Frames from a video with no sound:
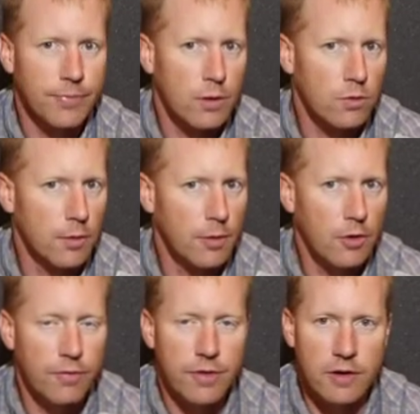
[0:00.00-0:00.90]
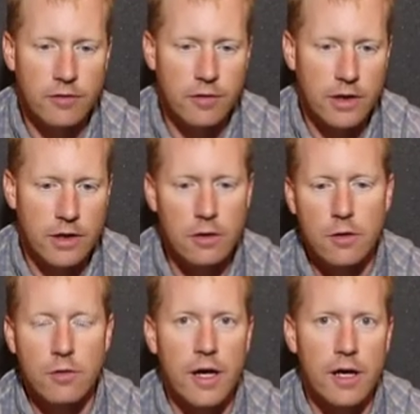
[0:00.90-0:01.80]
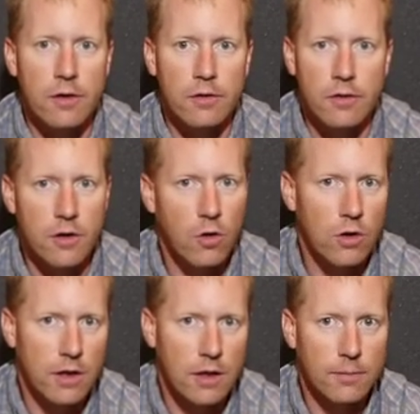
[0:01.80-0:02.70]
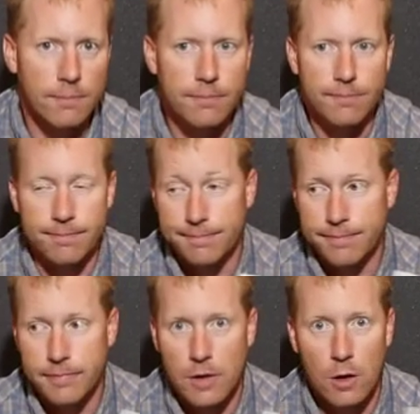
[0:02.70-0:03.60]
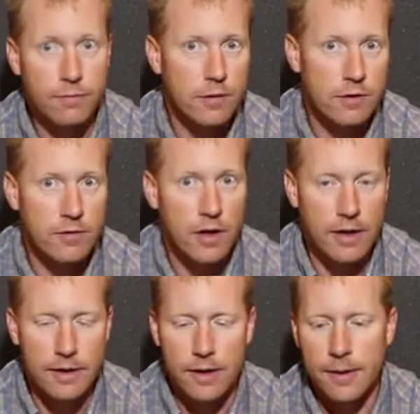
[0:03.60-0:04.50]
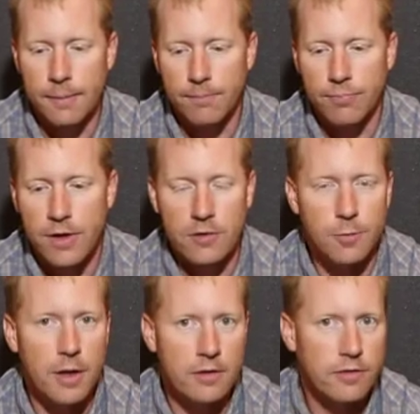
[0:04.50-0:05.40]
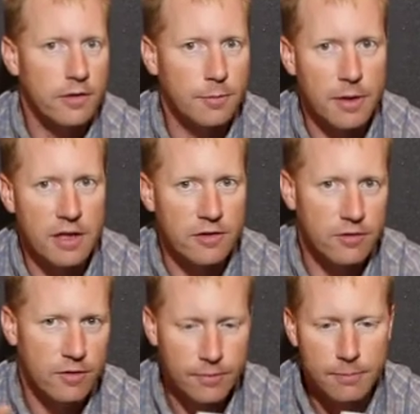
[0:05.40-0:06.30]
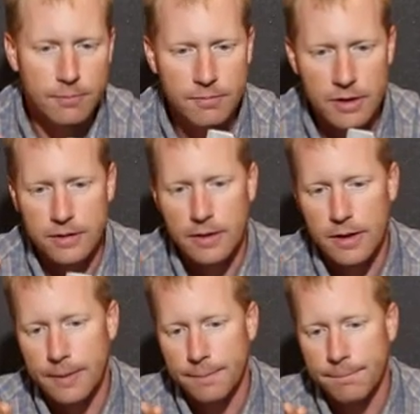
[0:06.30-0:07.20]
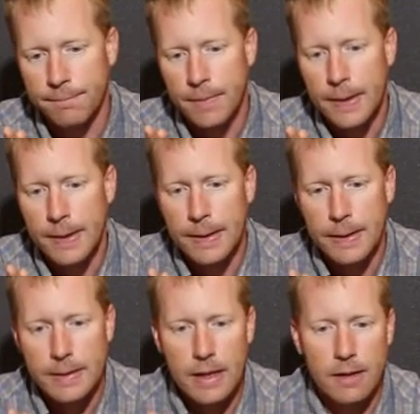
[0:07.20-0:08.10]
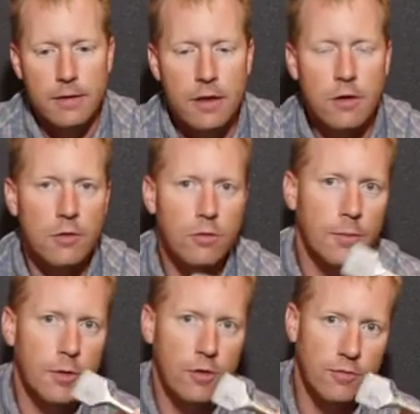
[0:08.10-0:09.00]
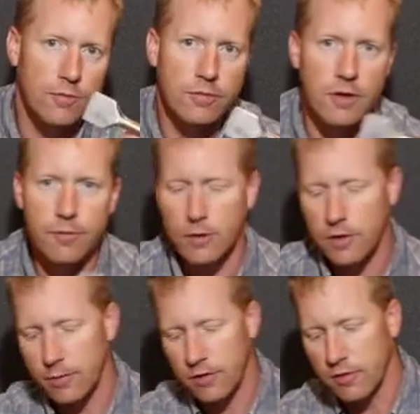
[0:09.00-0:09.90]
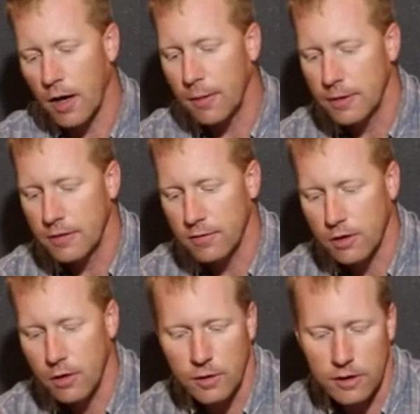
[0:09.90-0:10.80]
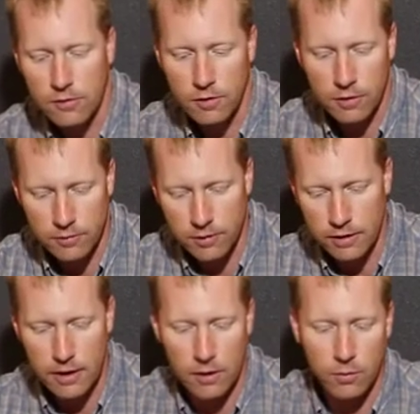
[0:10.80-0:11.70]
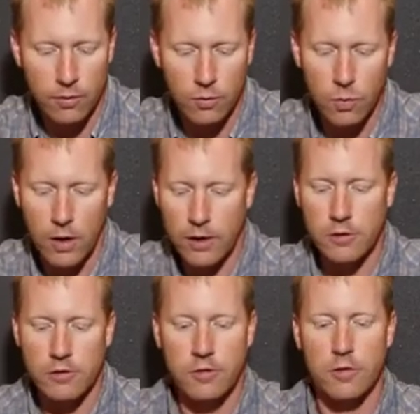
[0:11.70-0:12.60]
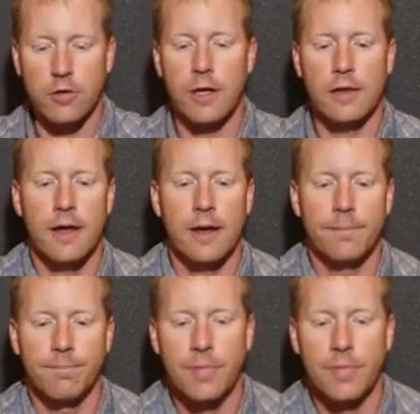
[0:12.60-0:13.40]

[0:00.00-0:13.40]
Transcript: remove things like glued down linoleum. Hopefully it's not asbestos based, but yeah, you could remove different types of toppings and coatings and things like that with a wider chisel like that.